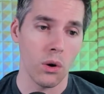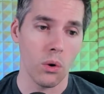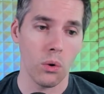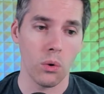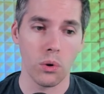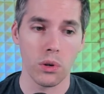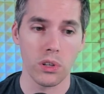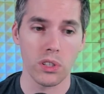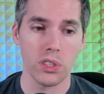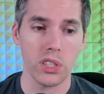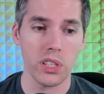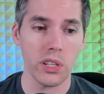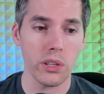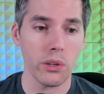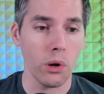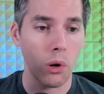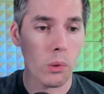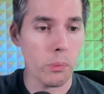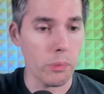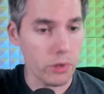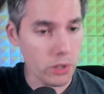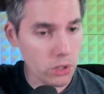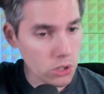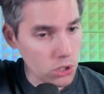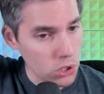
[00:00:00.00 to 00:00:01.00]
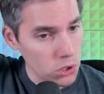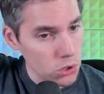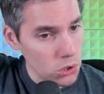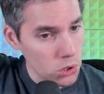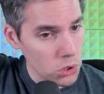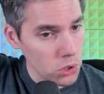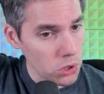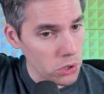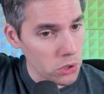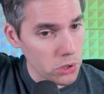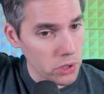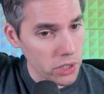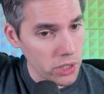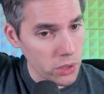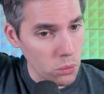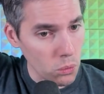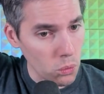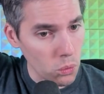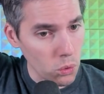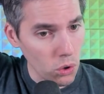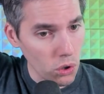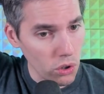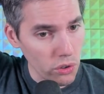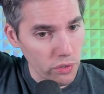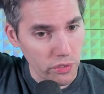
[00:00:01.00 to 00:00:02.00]
Or 0, put a 2/2 green
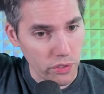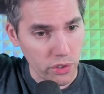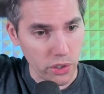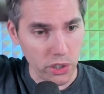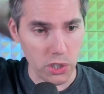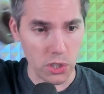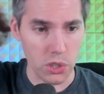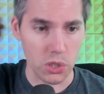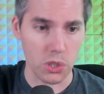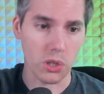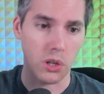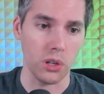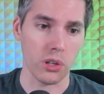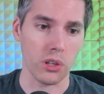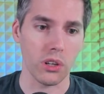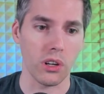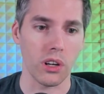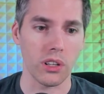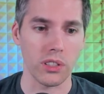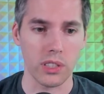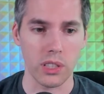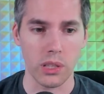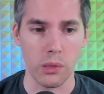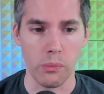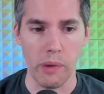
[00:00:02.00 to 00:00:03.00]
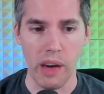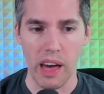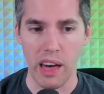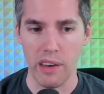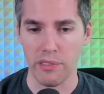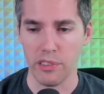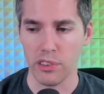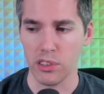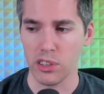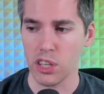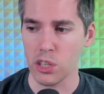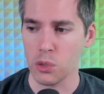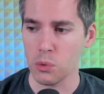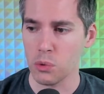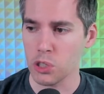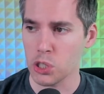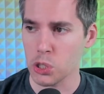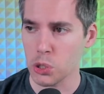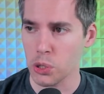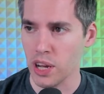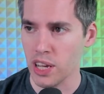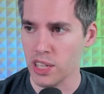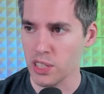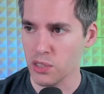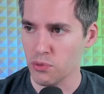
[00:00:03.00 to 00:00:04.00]
wolf creature token onto the battlefield, then we
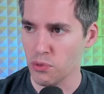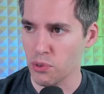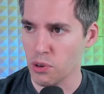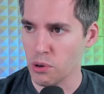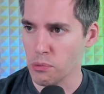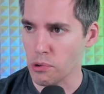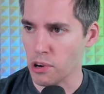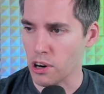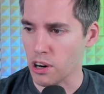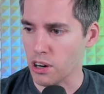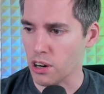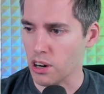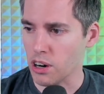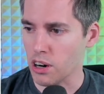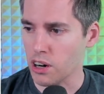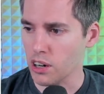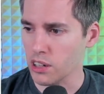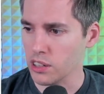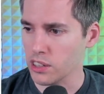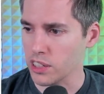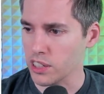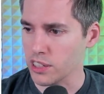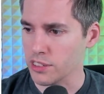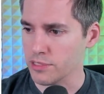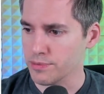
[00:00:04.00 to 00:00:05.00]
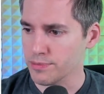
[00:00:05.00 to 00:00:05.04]
transform our Arlen.